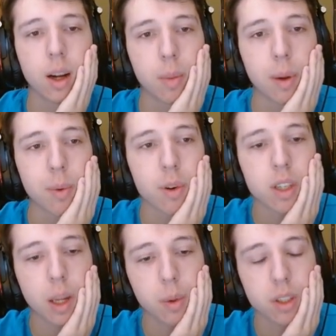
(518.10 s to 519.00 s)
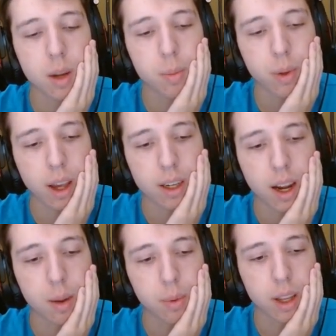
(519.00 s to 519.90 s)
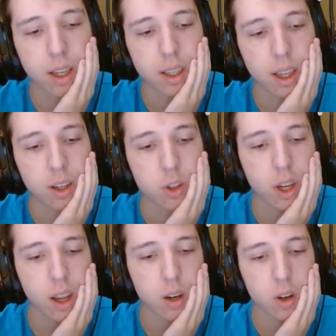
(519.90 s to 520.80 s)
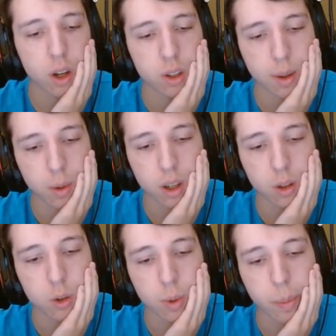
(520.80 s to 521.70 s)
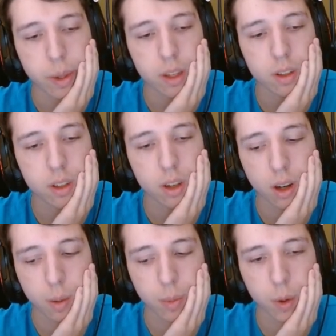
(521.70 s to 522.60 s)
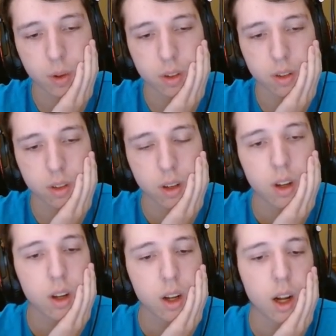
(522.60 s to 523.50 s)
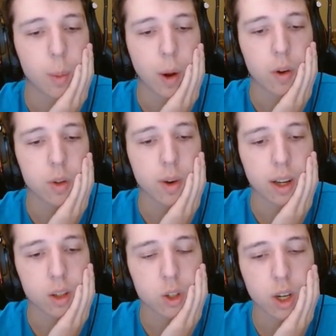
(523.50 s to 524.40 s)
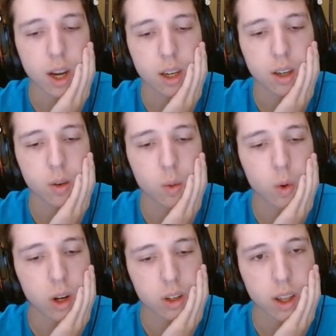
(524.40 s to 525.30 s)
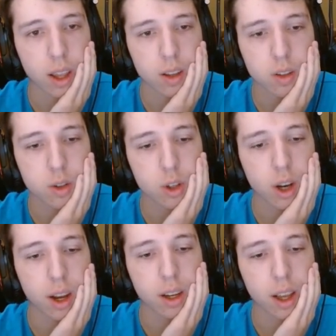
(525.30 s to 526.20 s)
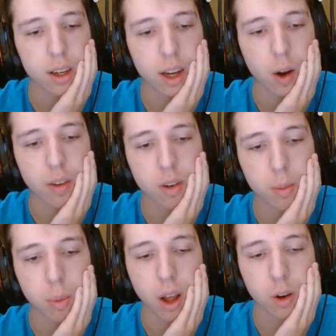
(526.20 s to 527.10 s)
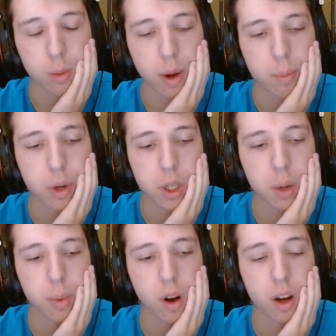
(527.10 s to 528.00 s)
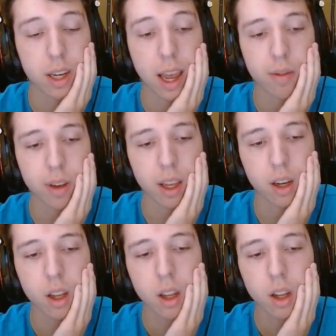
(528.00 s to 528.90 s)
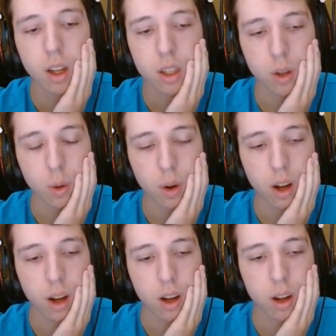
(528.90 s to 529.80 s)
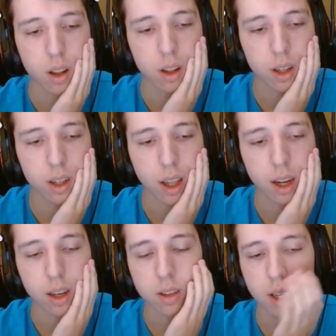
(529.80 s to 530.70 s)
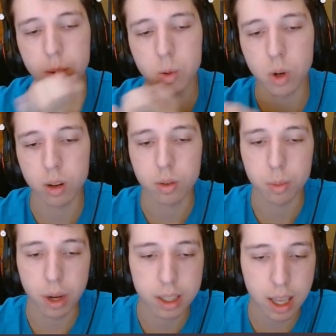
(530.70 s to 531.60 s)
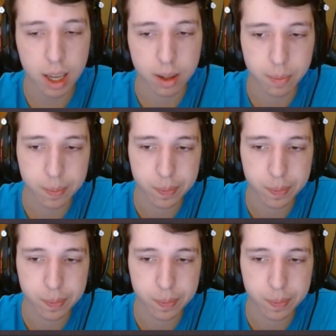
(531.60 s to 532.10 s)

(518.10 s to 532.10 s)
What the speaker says: My opponent doubles up and I play king g8, or else I'm going to lose my piece. Notice how he's threatening check, rook takes, check, and now I have to block with my bishop on f8 to get an escape square for my king.